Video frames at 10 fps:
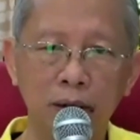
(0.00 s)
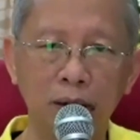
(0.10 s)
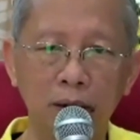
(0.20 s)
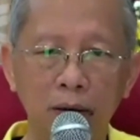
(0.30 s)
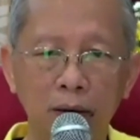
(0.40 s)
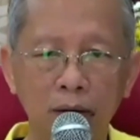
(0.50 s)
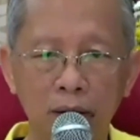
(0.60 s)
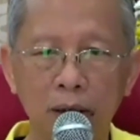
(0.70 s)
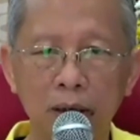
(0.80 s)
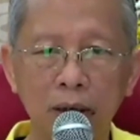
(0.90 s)
or
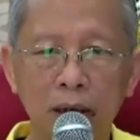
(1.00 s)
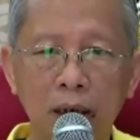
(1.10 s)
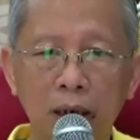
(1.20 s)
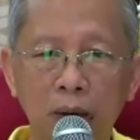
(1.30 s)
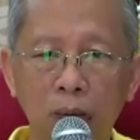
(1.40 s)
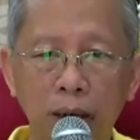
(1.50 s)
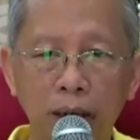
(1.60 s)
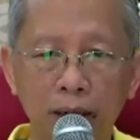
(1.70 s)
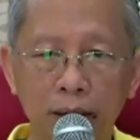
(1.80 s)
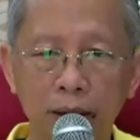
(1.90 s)
the
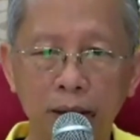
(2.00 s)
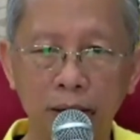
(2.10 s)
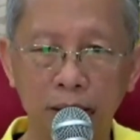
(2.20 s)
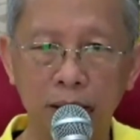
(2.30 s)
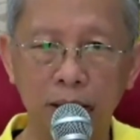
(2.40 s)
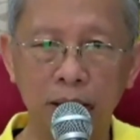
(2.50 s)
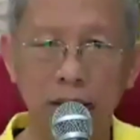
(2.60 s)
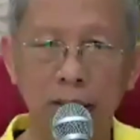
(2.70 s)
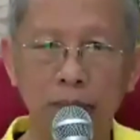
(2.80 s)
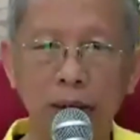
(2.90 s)

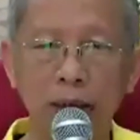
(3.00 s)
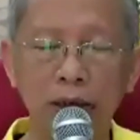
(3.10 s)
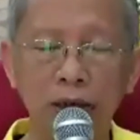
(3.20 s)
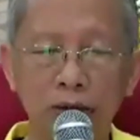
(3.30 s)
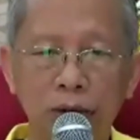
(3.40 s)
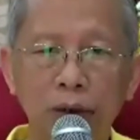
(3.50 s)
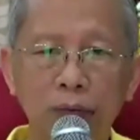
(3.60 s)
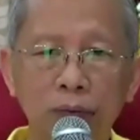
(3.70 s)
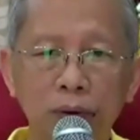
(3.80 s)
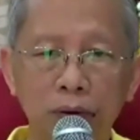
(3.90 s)
awareness-based
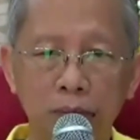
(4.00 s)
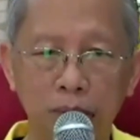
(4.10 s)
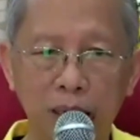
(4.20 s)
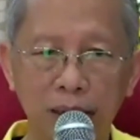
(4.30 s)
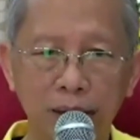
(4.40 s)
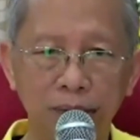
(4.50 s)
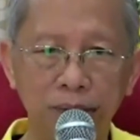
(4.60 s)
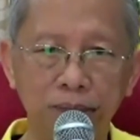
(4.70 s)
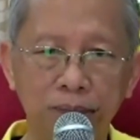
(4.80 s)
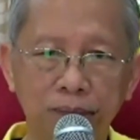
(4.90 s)
tranquil mind,
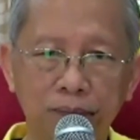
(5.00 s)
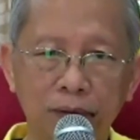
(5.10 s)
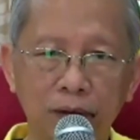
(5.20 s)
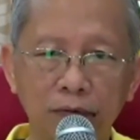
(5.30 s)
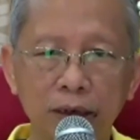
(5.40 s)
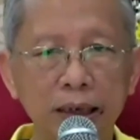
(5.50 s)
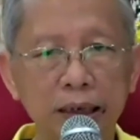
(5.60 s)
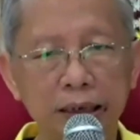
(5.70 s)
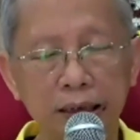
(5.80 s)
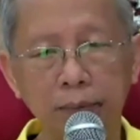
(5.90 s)
which
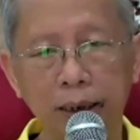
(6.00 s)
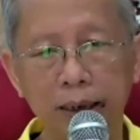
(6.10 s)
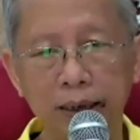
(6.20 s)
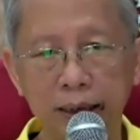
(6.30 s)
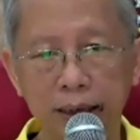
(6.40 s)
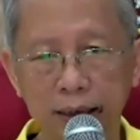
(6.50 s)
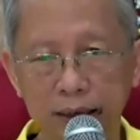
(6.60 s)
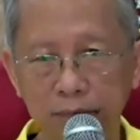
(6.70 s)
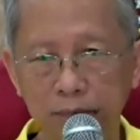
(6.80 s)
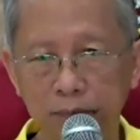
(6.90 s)
is the
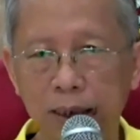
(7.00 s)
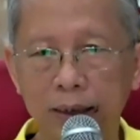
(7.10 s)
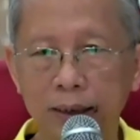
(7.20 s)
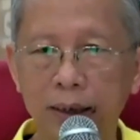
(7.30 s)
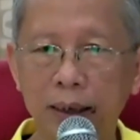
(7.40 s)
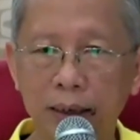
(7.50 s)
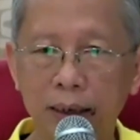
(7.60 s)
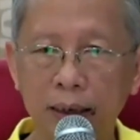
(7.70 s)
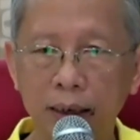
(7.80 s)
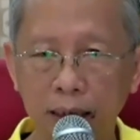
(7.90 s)
meditative mind,
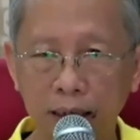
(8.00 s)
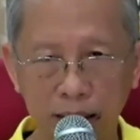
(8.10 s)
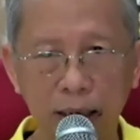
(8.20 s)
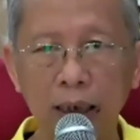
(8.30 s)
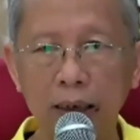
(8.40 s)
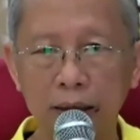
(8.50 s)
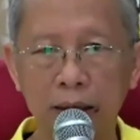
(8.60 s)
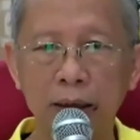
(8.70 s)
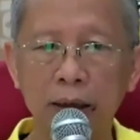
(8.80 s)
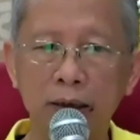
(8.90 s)
can
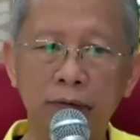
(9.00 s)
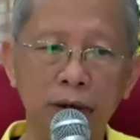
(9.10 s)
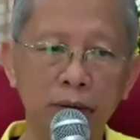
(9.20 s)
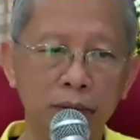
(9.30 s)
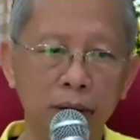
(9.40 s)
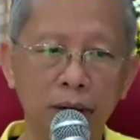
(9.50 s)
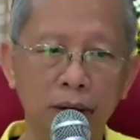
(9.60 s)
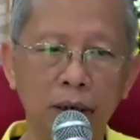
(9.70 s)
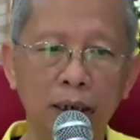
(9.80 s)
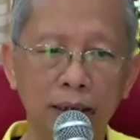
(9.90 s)
actually develop a lot
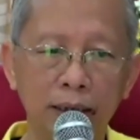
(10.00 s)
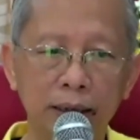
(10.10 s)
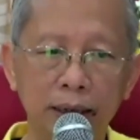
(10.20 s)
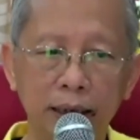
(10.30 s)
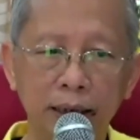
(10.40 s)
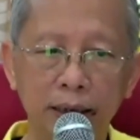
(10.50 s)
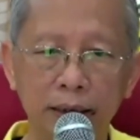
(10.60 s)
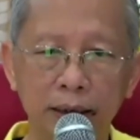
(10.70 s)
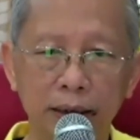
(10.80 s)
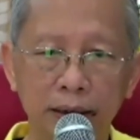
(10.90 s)
of understanding.